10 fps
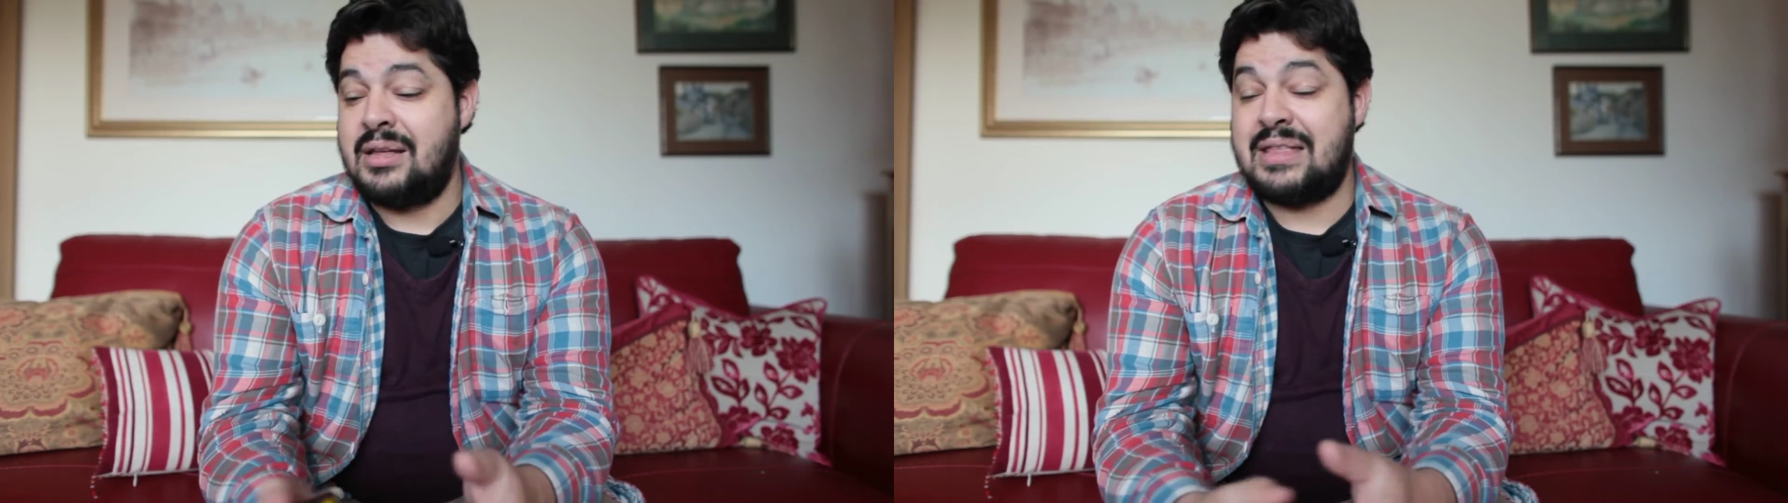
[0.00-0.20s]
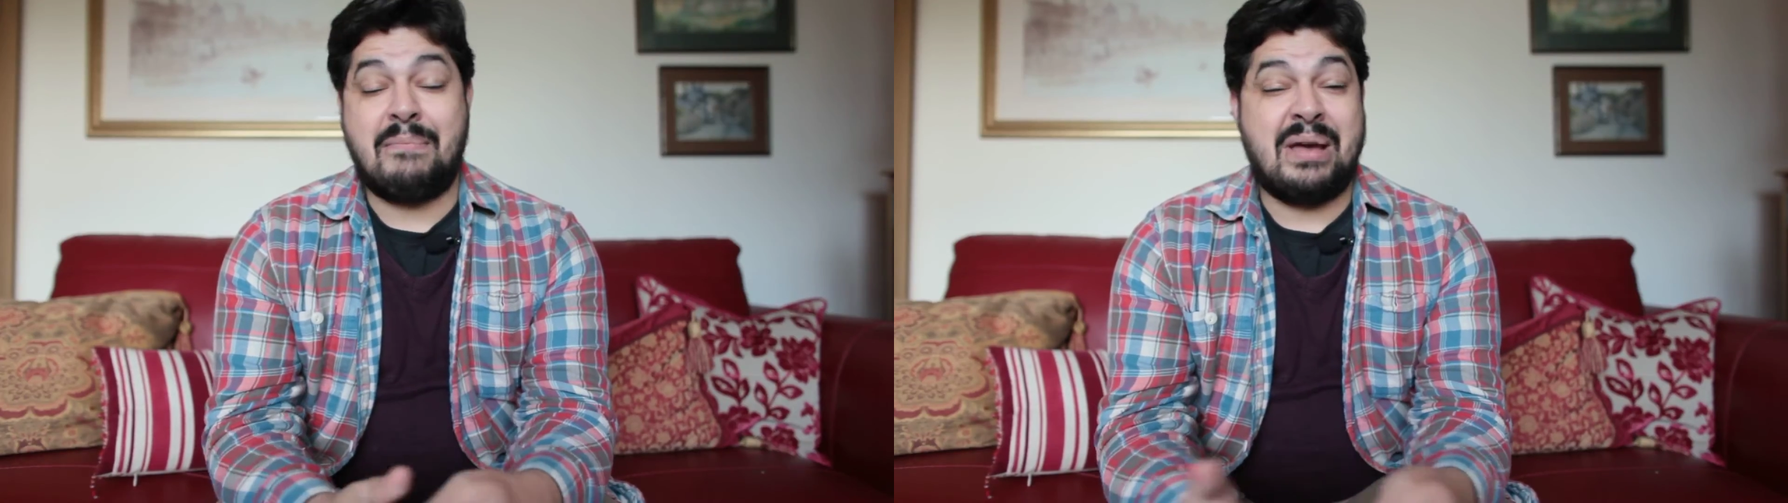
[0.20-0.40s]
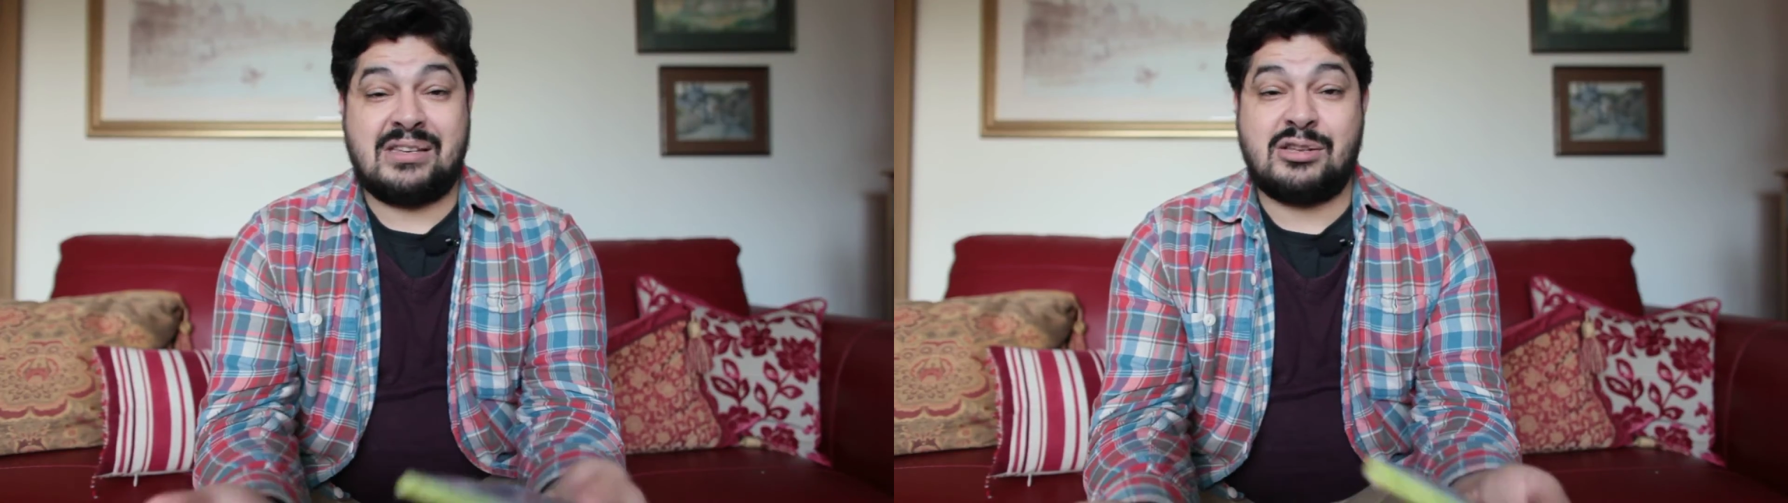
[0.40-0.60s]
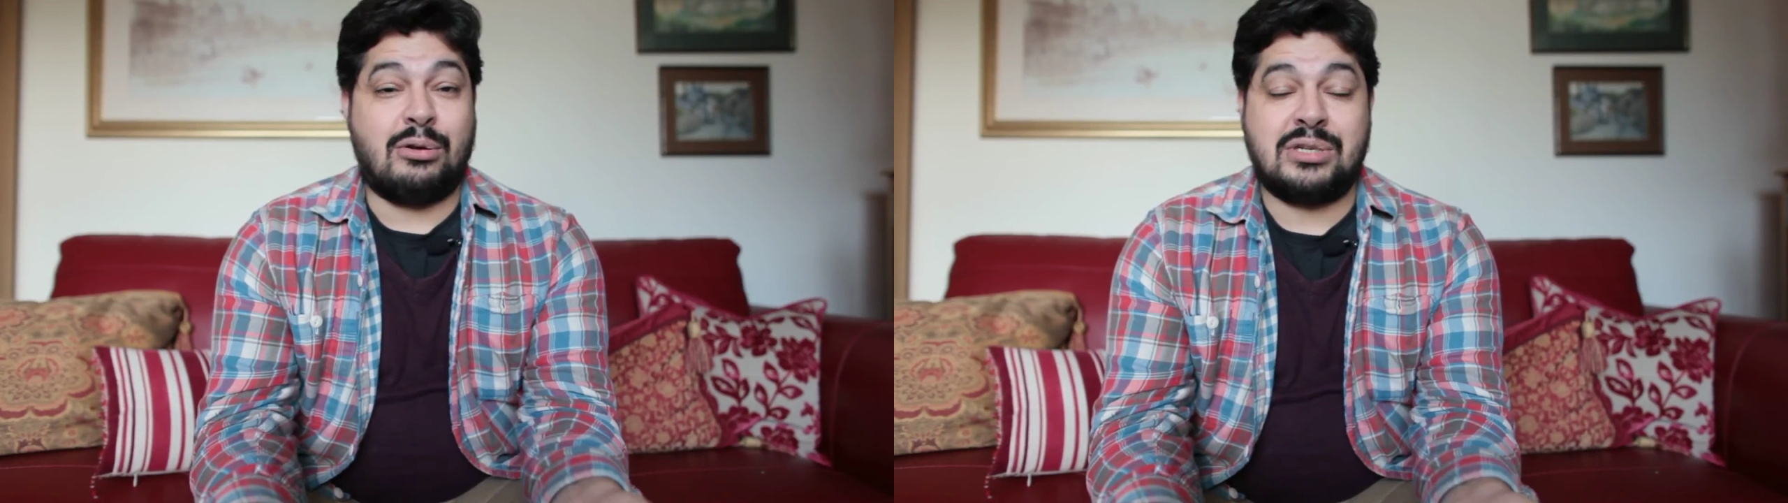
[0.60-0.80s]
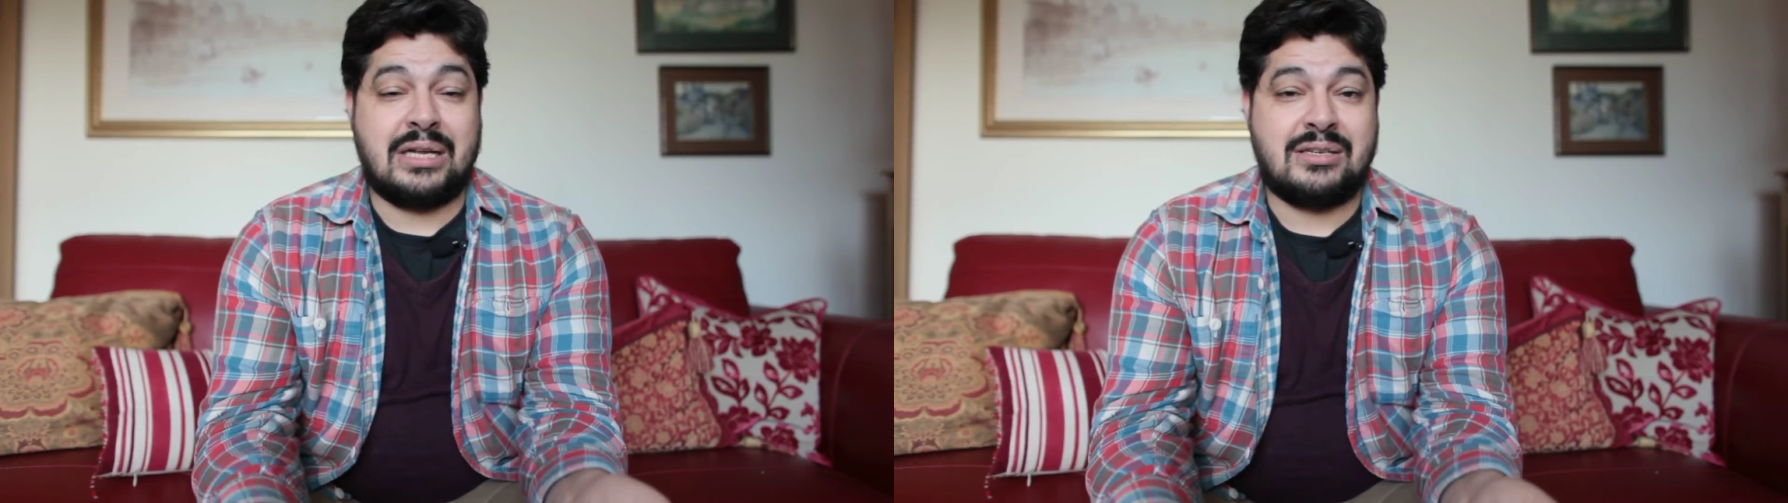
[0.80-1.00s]
That makes
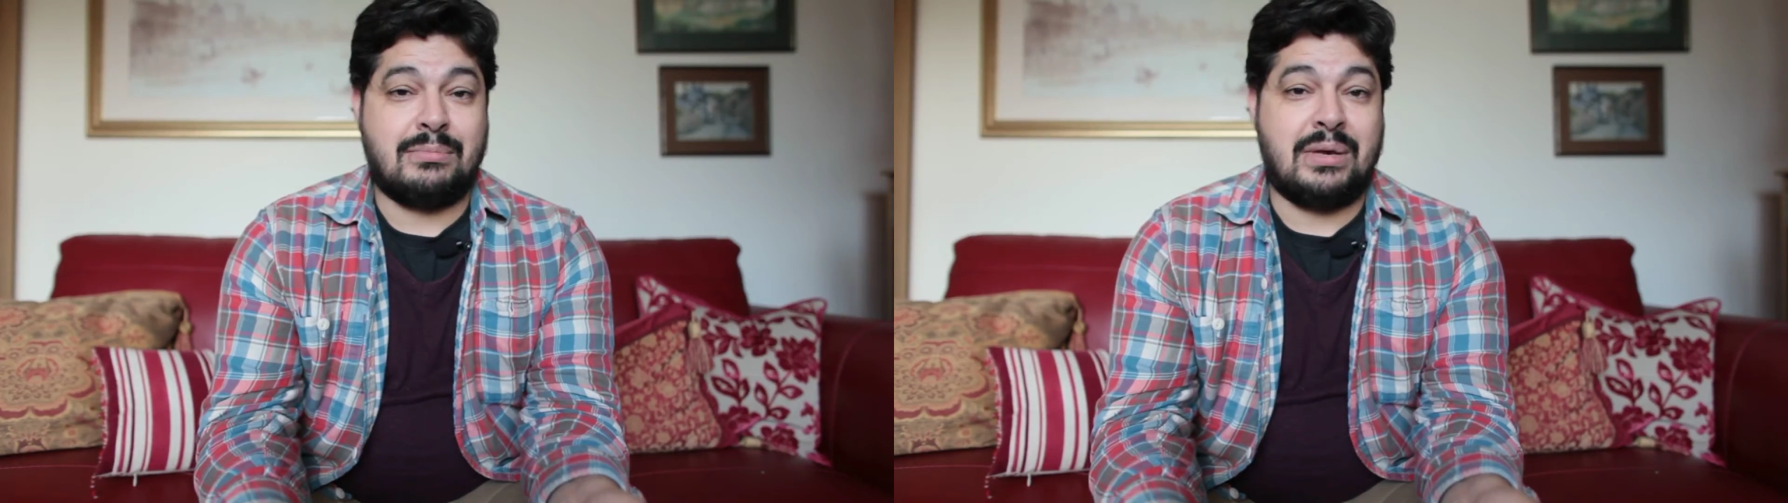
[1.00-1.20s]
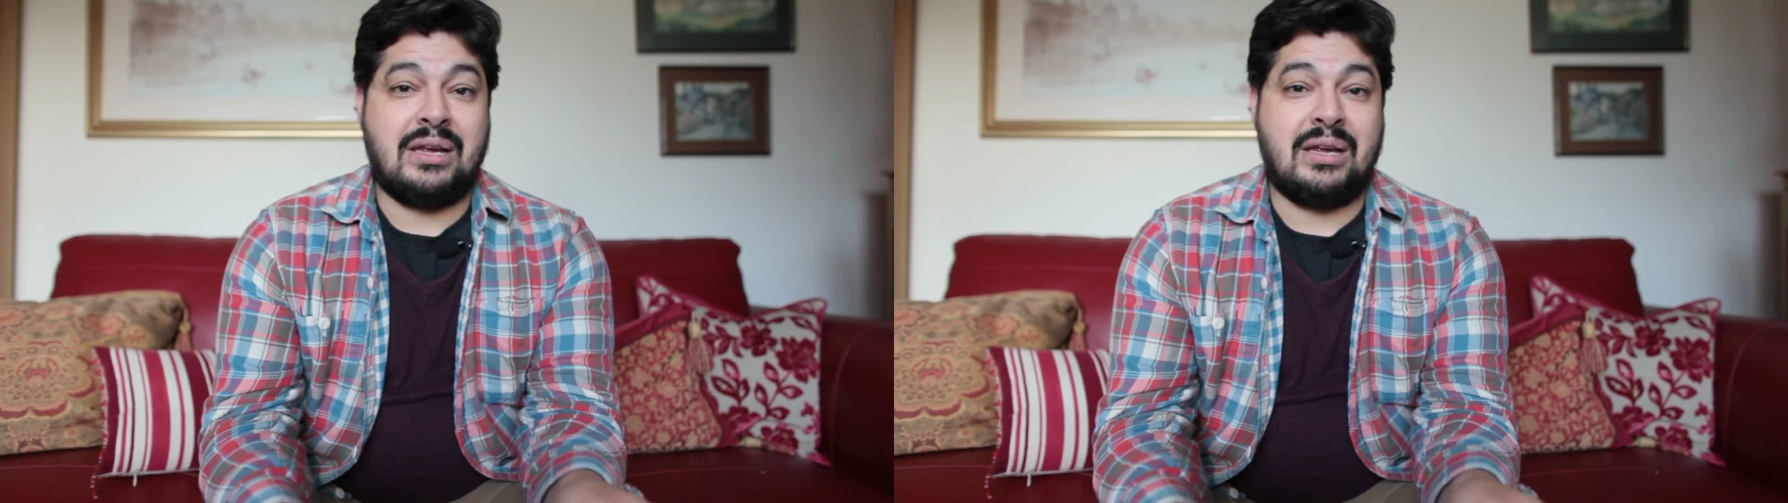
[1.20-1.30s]
total sense to me,